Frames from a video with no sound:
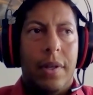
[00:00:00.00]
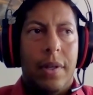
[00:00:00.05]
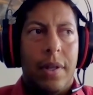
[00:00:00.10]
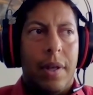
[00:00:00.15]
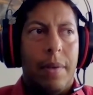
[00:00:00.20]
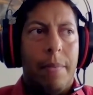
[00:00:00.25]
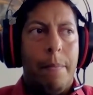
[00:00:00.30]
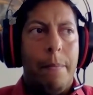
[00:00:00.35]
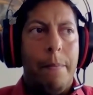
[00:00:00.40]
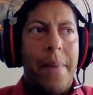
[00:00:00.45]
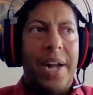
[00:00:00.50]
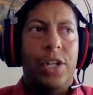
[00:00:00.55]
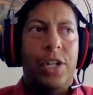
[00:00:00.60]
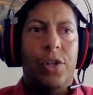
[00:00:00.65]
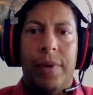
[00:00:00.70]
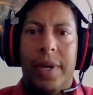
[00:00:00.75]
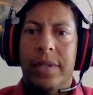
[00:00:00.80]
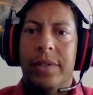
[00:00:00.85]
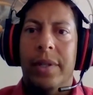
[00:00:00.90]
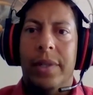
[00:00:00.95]

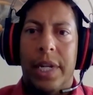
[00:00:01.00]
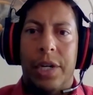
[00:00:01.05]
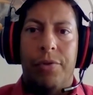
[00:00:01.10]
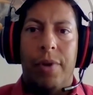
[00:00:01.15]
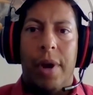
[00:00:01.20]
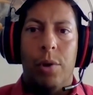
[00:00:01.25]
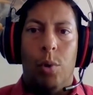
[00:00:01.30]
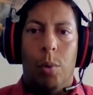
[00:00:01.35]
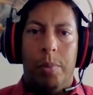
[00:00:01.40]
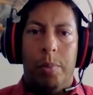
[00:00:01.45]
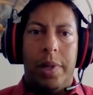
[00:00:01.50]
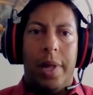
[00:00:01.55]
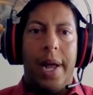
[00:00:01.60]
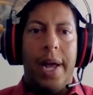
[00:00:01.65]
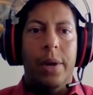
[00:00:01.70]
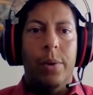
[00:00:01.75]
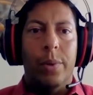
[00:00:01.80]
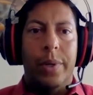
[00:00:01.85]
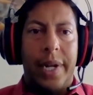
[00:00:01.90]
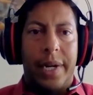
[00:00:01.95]
metrics that they try to apply
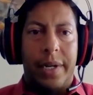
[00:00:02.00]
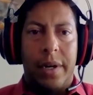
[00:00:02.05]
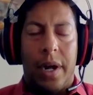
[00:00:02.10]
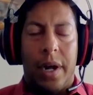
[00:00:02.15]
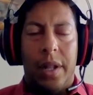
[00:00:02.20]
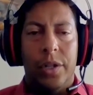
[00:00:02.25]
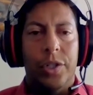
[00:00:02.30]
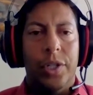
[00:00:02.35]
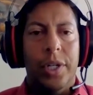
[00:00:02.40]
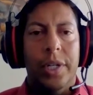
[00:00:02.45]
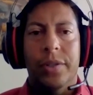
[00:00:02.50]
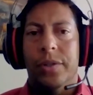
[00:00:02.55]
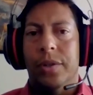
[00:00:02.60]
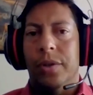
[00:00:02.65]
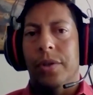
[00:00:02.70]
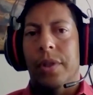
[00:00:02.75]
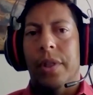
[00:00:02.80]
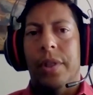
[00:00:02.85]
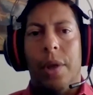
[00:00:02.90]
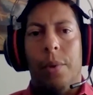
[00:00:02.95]
to a technology. So
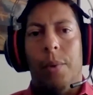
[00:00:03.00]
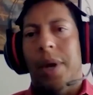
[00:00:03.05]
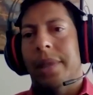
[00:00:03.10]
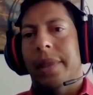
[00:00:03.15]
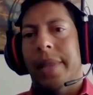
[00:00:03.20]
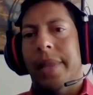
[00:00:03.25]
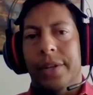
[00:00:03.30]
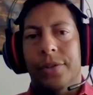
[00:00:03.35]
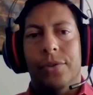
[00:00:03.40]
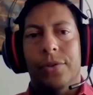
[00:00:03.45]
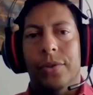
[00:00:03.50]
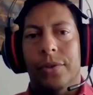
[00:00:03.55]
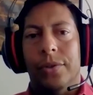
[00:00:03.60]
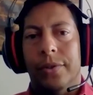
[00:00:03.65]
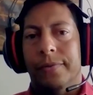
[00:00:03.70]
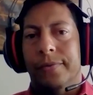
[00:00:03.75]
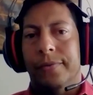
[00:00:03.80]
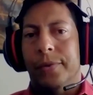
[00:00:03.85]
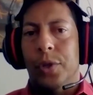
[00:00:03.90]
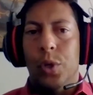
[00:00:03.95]
they want lasers
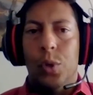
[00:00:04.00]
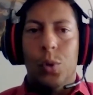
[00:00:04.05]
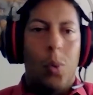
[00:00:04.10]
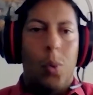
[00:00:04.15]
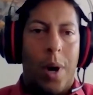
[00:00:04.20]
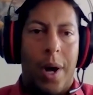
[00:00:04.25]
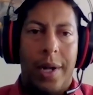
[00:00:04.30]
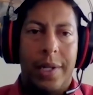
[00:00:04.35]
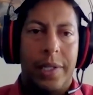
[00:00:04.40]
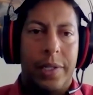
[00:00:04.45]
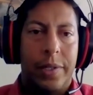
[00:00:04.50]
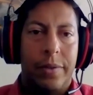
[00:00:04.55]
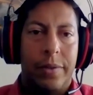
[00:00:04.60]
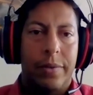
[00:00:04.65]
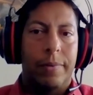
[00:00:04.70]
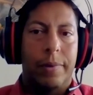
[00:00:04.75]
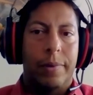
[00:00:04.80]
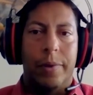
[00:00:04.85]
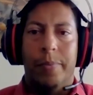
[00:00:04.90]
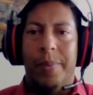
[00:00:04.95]
of 2 watts
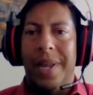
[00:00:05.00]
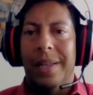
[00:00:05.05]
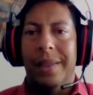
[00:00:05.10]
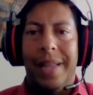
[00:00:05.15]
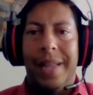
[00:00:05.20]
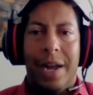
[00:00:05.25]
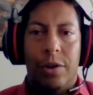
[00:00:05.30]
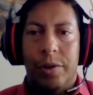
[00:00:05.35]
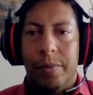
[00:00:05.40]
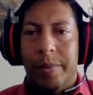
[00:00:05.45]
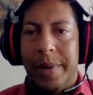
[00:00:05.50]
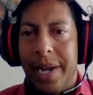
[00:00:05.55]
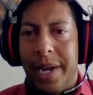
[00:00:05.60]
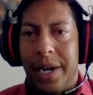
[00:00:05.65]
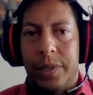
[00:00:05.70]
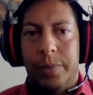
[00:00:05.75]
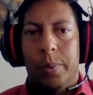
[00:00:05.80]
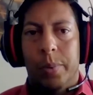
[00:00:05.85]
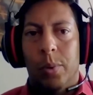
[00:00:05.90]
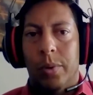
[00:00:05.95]
to be allowed to be
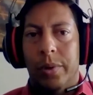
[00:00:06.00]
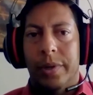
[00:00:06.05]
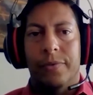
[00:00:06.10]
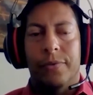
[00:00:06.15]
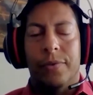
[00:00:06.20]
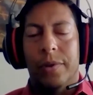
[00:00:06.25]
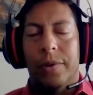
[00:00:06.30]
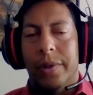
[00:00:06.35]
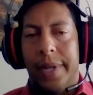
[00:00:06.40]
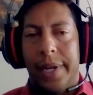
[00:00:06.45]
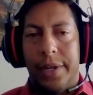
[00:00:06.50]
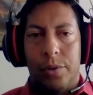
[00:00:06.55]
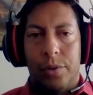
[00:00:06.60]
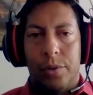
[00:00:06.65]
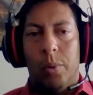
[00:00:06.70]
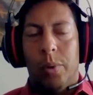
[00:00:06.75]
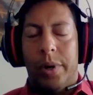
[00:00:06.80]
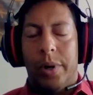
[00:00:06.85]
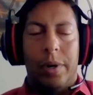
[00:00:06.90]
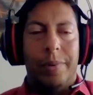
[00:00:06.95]
exported for a laser
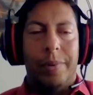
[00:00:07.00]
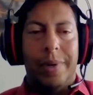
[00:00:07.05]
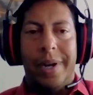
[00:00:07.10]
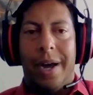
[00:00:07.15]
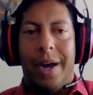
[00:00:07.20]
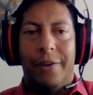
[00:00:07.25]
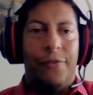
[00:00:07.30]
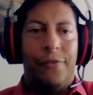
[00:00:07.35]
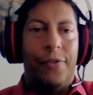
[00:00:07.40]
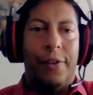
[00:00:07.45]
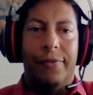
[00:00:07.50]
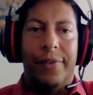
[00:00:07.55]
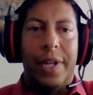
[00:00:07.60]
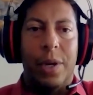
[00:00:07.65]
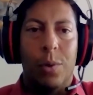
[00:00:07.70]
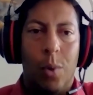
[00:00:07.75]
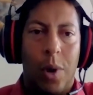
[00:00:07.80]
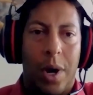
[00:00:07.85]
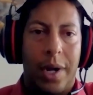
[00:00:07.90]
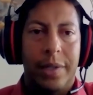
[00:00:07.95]
pointer, but not 50
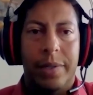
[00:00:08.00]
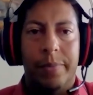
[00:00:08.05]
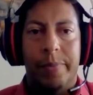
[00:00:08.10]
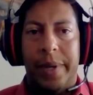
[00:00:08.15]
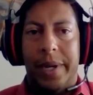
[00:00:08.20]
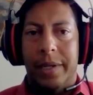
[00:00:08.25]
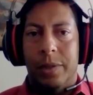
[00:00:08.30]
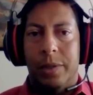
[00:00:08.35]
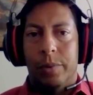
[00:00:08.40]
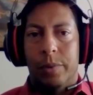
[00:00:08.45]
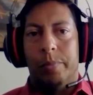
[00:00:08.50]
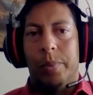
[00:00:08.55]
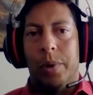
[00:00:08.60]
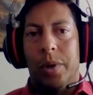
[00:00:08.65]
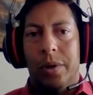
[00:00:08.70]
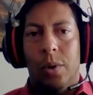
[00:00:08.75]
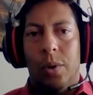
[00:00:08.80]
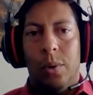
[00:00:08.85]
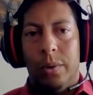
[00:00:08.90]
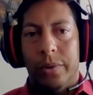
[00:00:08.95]
watts because it would burn
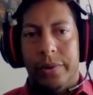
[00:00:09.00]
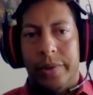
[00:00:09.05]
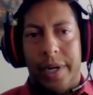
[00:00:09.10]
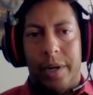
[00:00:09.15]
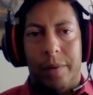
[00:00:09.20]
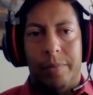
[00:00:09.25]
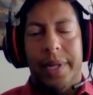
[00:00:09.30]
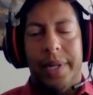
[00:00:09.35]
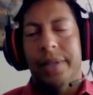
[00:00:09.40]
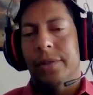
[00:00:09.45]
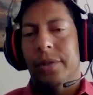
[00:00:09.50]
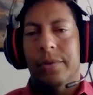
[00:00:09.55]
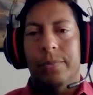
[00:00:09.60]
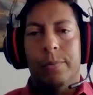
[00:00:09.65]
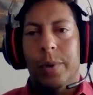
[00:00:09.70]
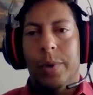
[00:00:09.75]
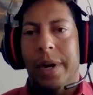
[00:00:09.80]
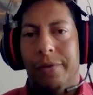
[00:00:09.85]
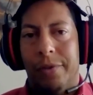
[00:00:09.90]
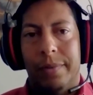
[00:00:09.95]
holes in airplanes or
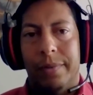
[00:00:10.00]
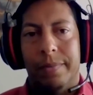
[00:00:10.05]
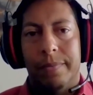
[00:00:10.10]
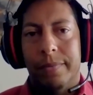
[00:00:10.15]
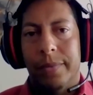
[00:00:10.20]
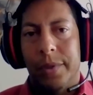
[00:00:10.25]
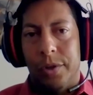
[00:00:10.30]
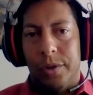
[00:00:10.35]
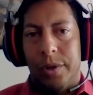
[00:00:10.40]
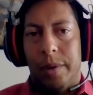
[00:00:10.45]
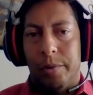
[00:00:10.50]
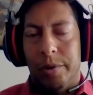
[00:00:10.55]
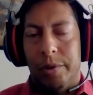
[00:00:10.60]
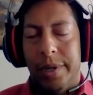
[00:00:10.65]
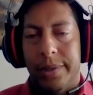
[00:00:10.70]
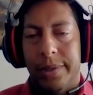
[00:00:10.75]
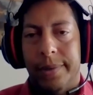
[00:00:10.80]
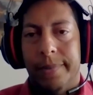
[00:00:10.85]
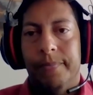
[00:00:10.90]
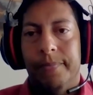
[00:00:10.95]
whatever your number
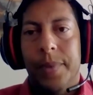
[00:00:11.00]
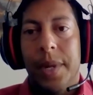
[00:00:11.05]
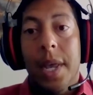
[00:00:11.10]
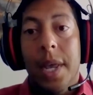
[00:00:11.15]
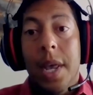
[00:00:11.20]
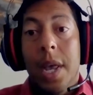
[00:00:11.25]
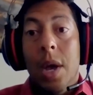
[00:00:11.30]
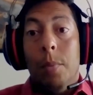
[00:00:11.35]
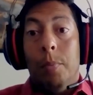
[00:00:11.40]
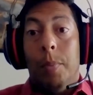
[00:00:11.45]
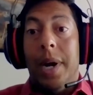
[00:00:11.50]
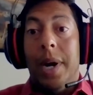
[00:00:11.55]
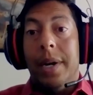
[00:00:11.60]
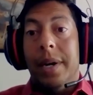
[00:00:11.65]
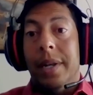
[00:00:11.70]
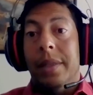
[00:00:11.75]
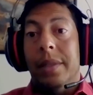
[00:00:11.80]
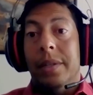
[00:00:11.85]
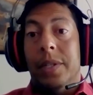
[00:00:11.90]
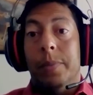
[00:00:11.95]
is. But
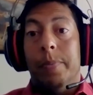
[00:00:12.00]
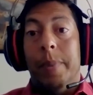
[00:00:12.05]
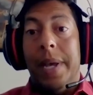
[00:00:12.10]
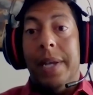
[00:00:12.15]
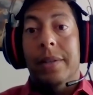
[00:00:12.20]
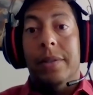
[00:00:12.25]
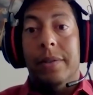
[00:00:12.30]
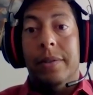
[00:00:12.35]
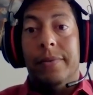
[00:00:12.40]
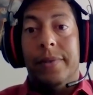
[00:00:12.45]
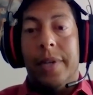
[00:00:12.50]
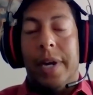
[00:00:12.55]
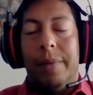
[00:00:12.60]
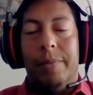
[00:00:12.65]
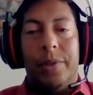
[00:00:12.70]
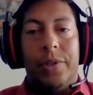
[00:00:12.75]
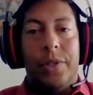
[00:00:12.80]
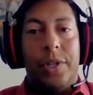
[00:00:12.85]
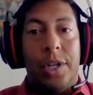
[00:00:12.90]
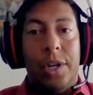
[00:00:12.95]
in the space of
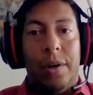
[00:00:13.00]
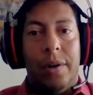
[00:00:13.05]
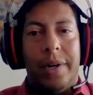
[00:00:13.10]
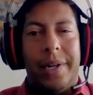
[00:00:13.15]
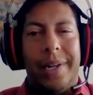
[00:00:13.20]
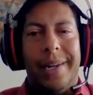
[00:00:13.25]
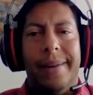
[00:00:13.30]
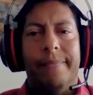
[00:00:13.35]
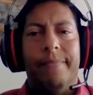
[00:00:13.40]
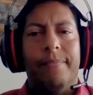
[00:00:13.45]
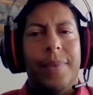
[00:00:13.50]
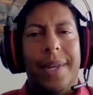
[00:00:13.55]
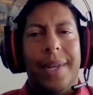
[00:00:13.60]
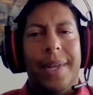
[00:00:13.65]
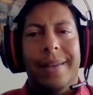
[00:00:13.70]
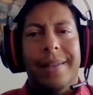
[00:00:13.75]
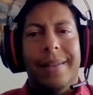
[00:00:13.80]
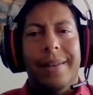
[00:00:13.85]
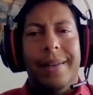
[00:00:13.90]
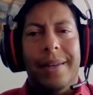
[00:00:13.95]
cybersecurity,
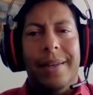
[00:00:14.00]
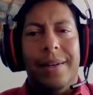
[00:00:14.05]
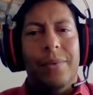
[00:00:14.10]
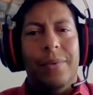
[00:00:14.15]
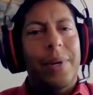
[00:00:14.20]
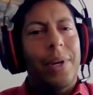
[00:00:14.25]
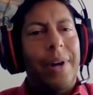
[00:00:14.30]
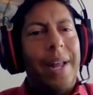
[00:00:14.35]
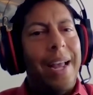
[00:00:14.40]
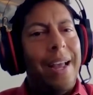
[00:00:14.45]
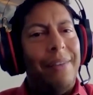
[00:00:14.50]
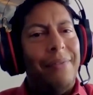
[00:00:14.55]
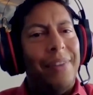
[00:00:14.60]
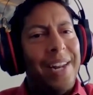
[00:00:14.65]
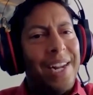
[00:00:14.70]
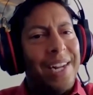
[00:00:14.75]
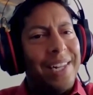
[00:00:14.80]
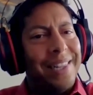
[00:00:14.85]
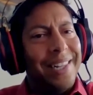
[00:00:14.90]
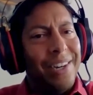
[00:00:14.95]
we don't have any
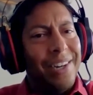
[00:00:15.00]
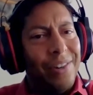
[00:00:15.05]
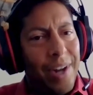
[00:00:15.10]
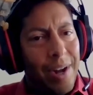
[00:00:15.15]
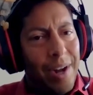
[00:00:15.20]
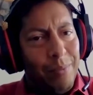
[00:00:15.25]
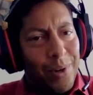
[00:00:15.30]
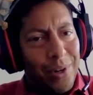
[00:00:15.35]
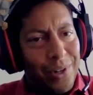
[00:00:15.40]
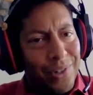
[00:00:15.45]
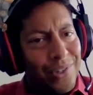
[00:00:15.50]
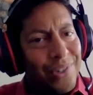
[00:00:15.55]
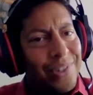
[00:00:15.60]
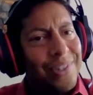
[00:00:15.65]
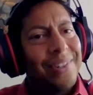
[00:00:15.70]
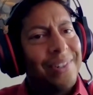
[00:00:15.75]
clear numbers,